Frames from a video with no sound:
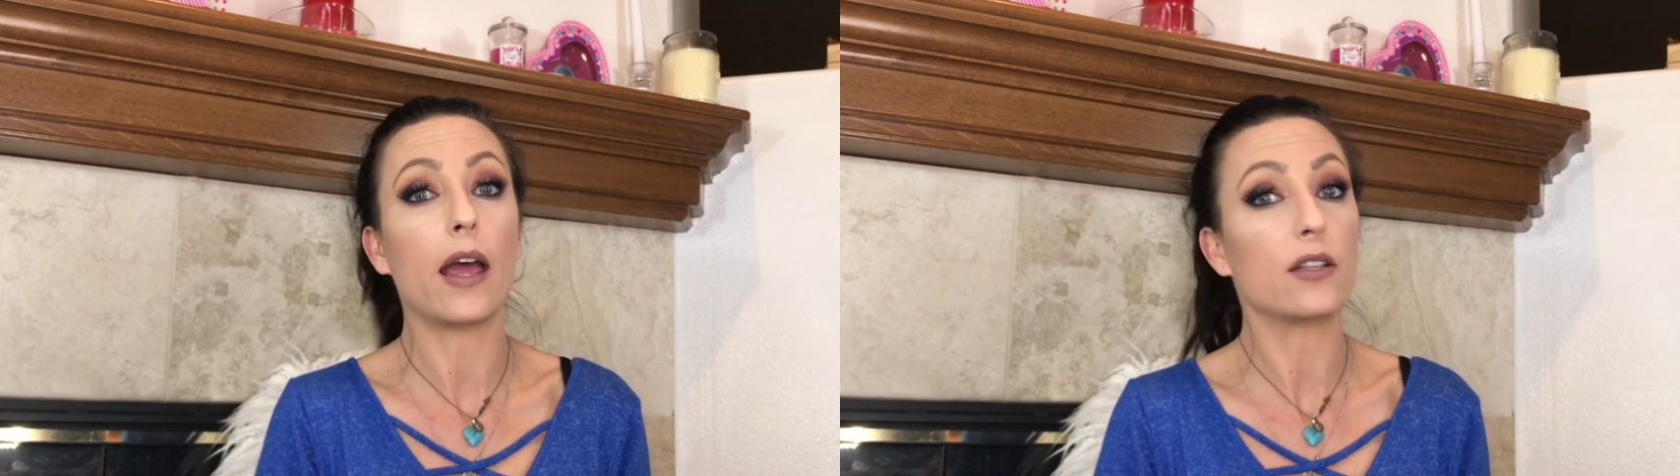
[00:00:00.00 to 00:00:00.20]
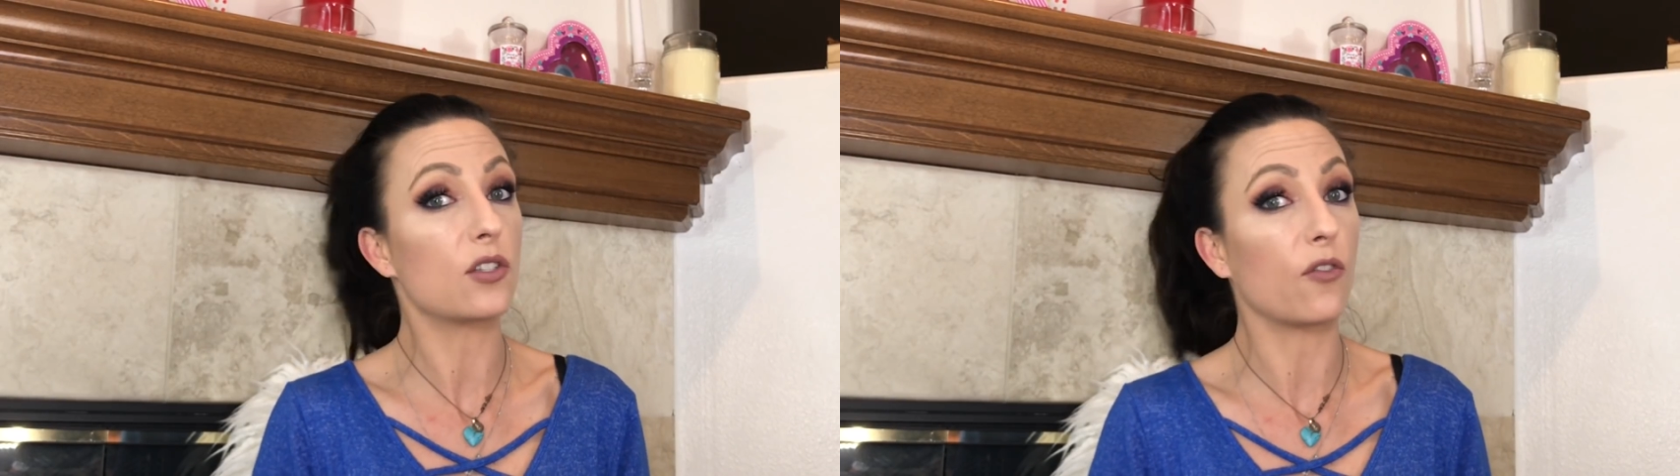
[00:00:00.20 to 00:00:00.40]

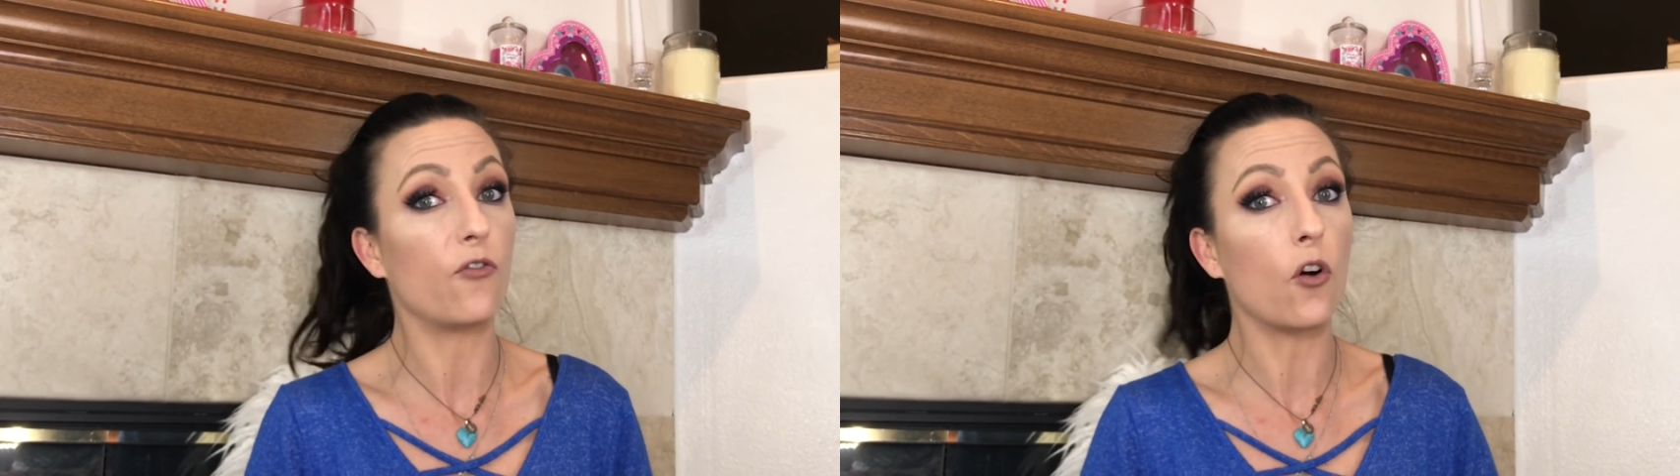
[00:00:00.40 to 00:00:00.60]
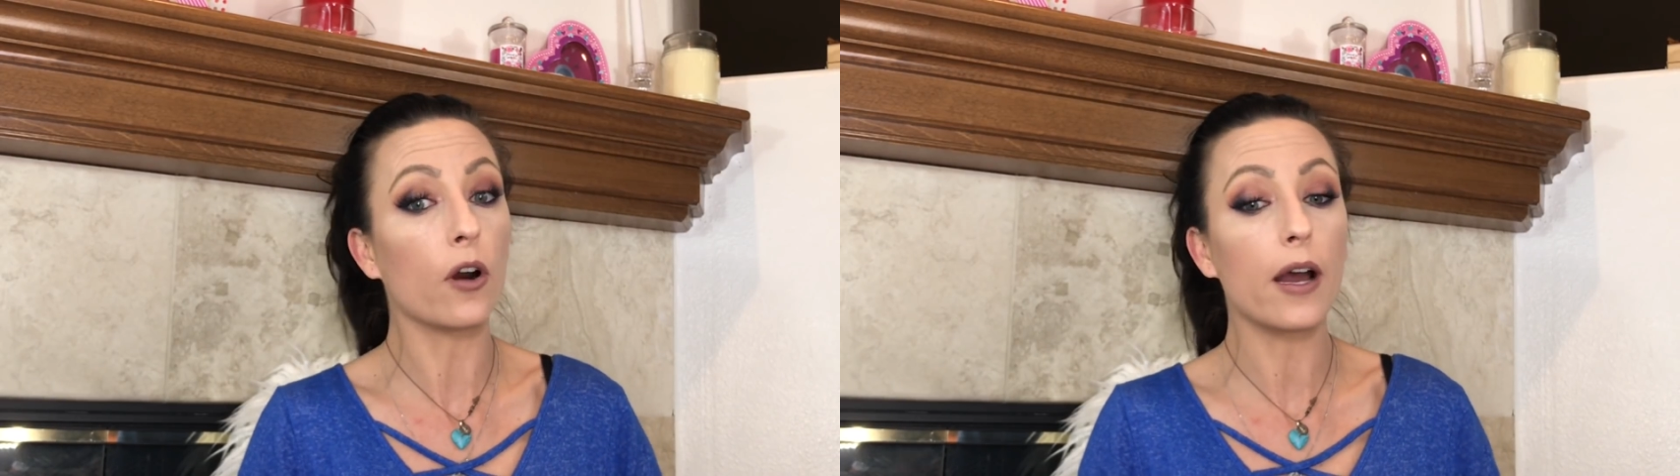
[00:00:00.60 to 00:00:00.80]
at
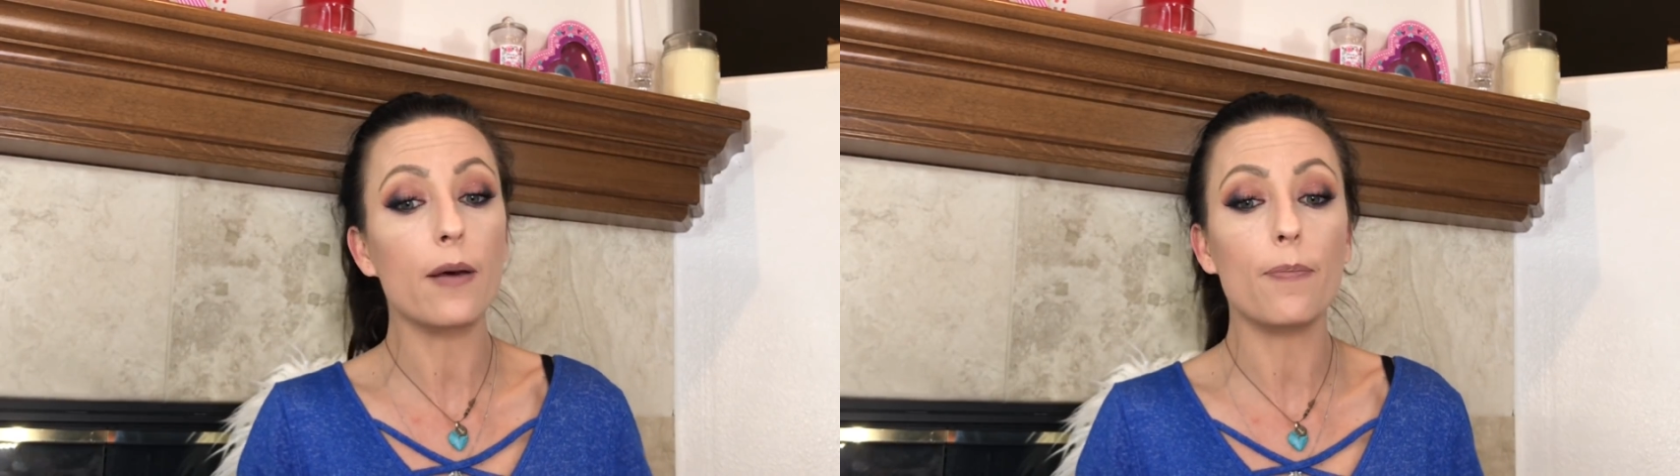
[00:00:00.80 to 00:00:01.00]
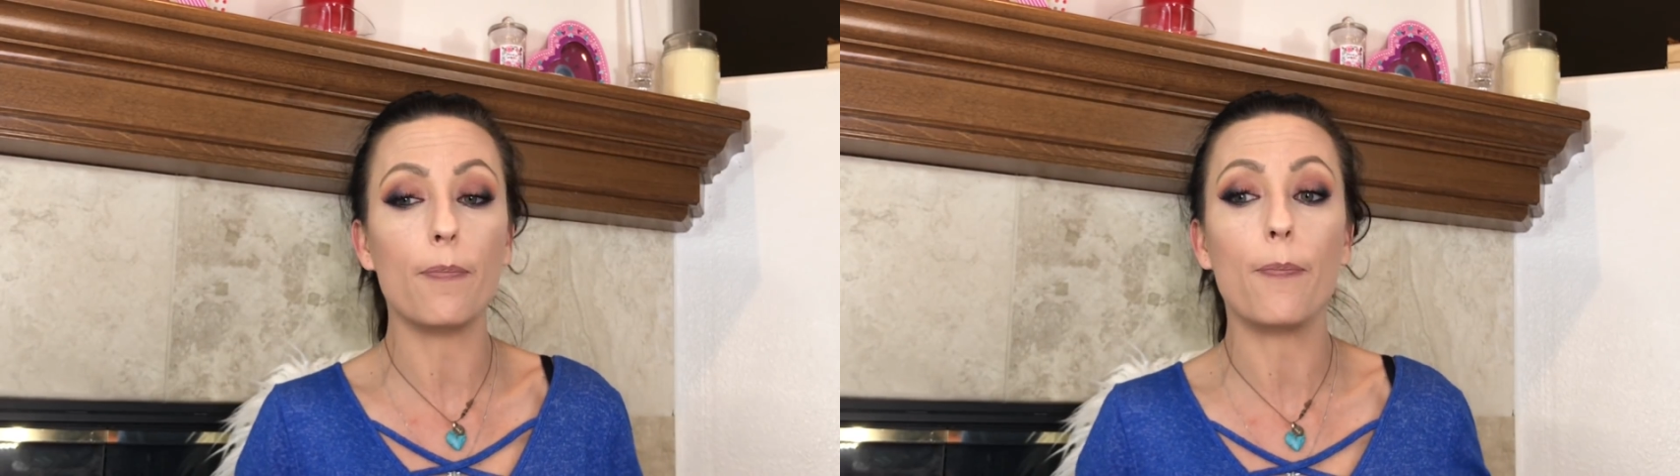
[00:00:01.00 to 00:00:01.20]

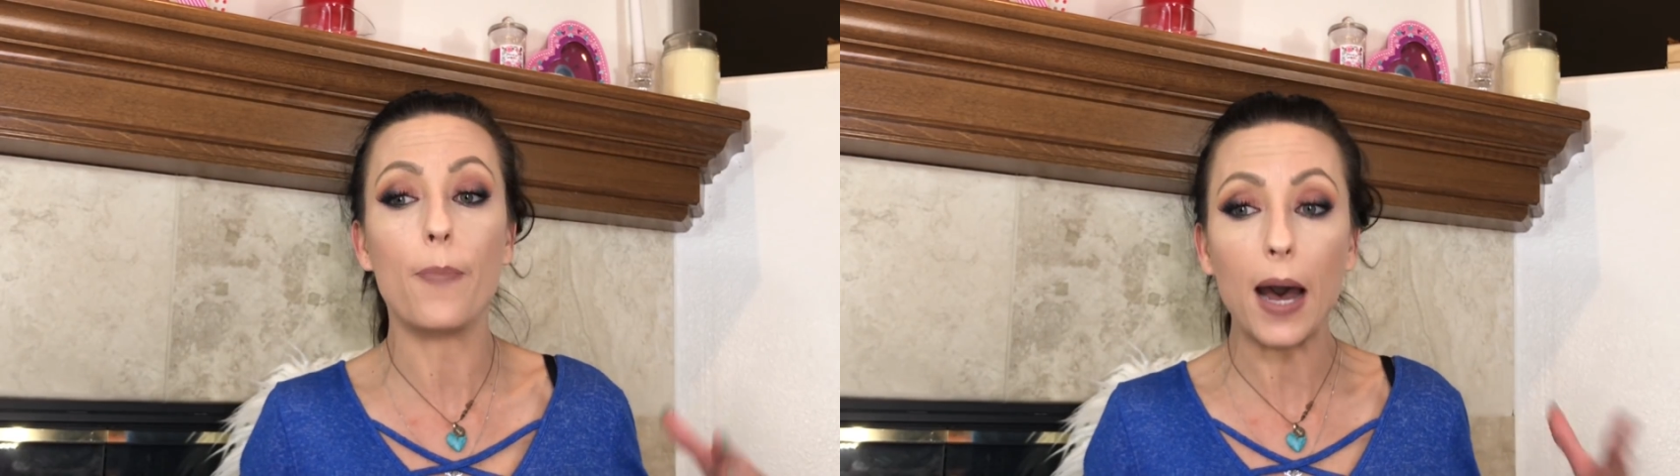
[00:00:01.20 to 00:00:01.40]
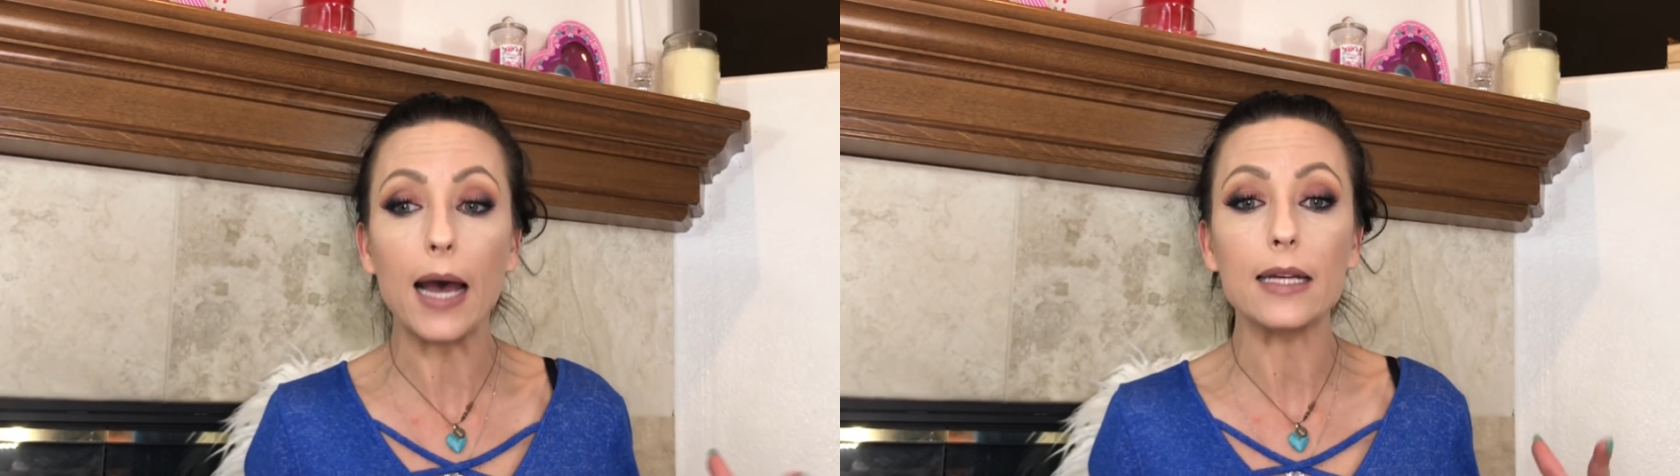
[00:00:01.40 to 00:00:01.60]
Sephora,
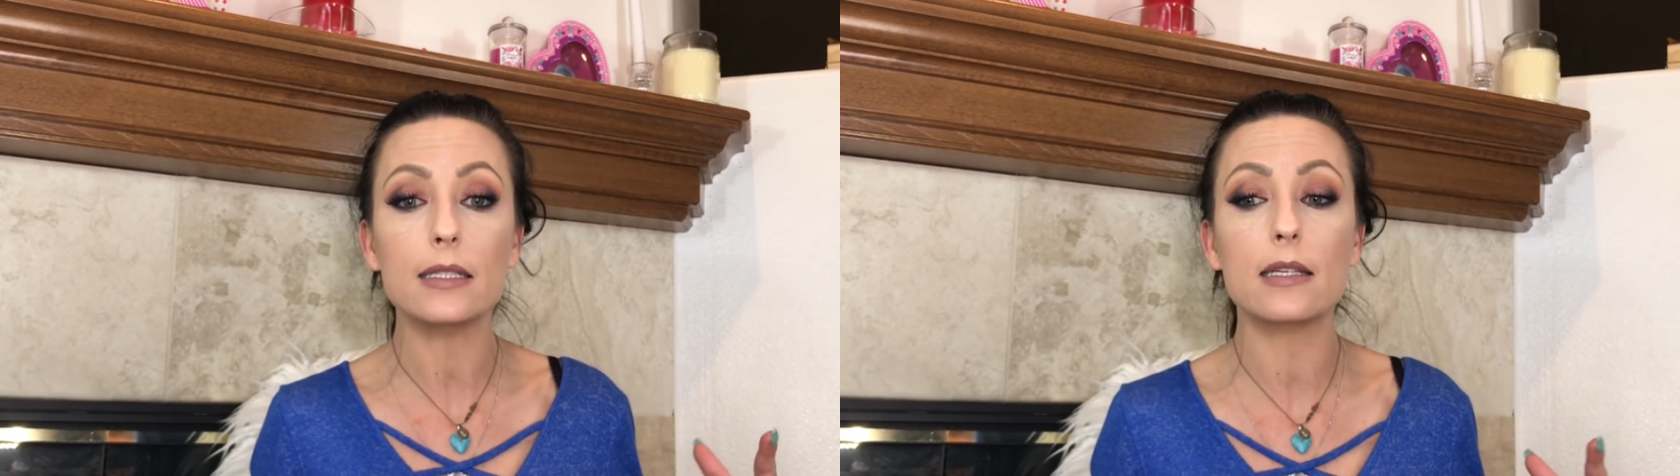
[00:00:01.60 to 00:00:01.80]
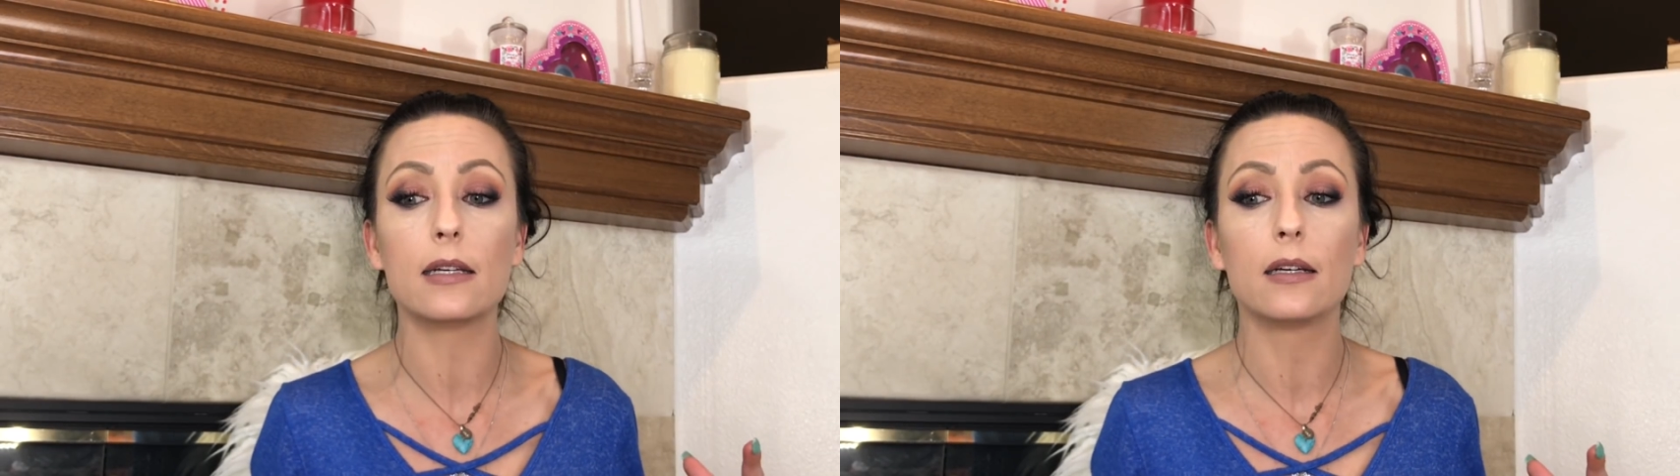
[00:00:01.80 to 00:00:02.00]

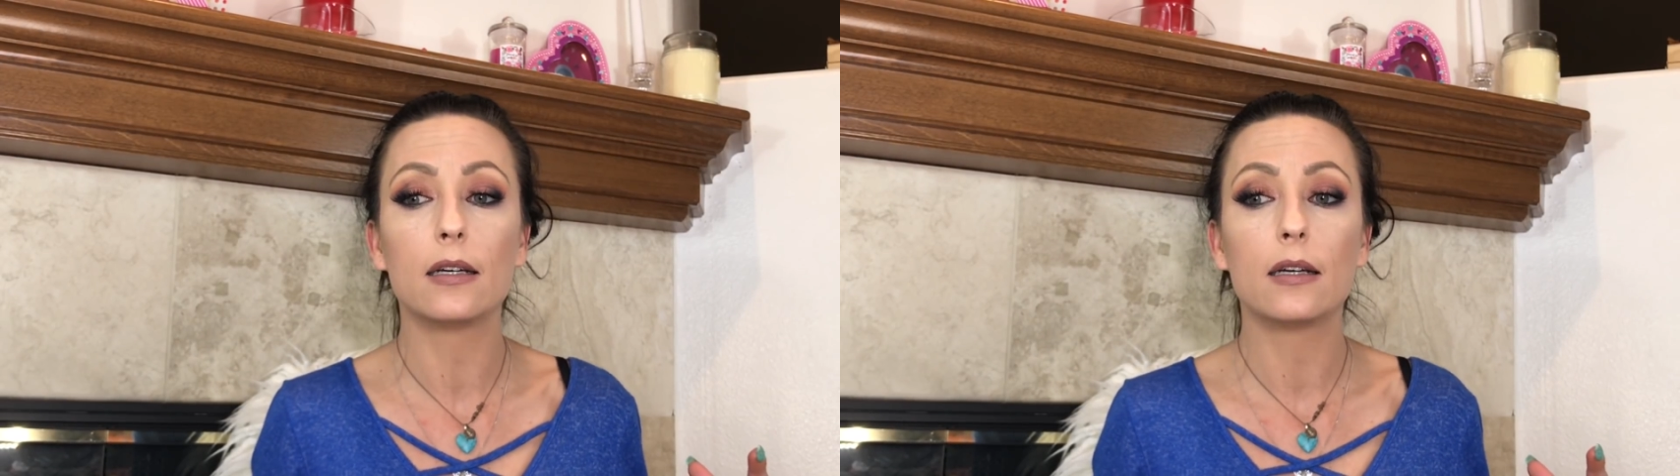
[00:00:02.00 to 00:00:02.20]
but